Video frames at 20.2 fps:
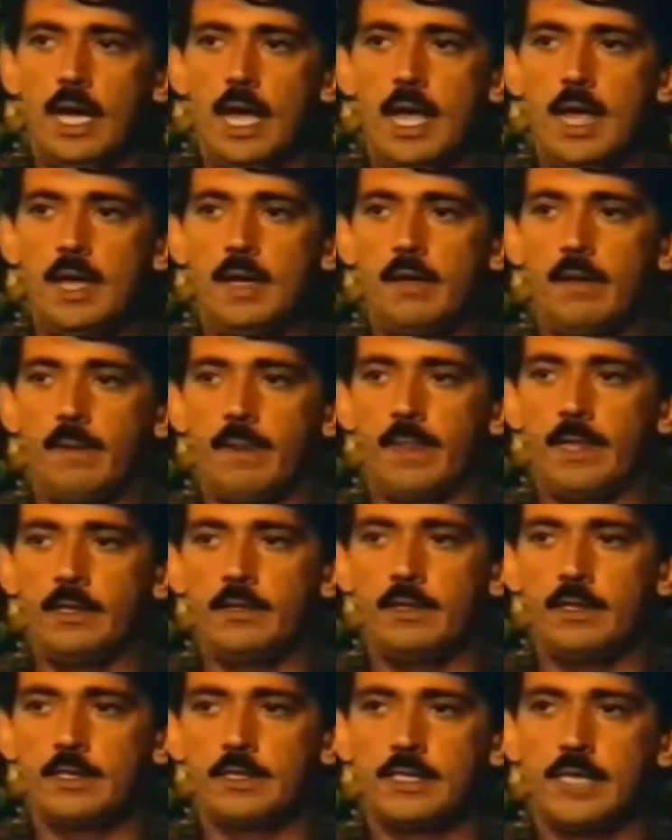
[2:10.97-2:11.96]

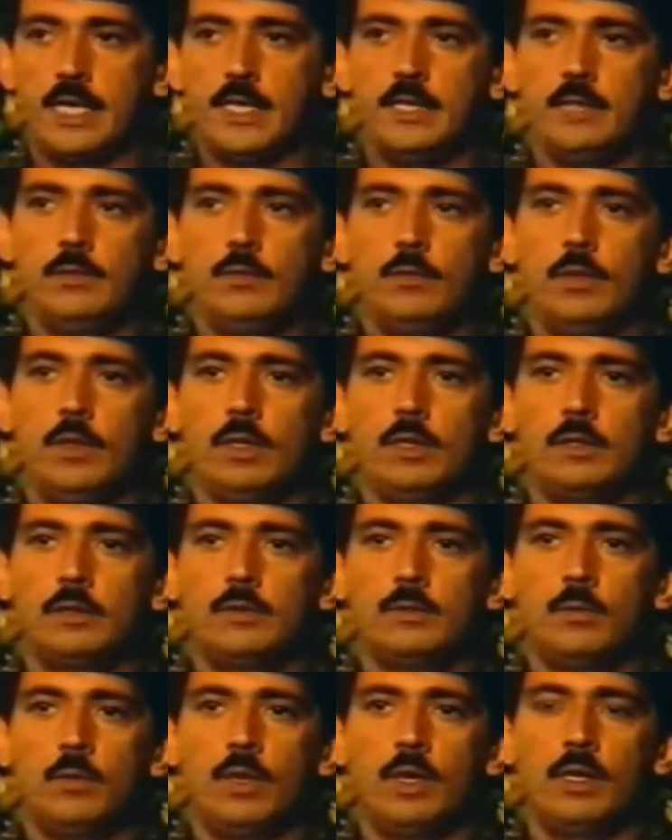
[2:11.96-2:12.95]
And the second
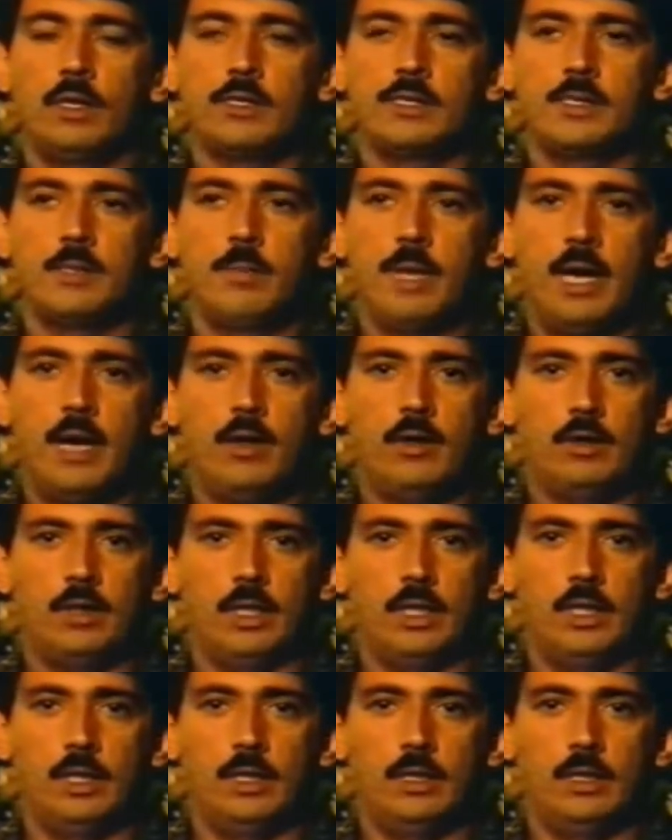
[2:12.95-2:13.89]
one was about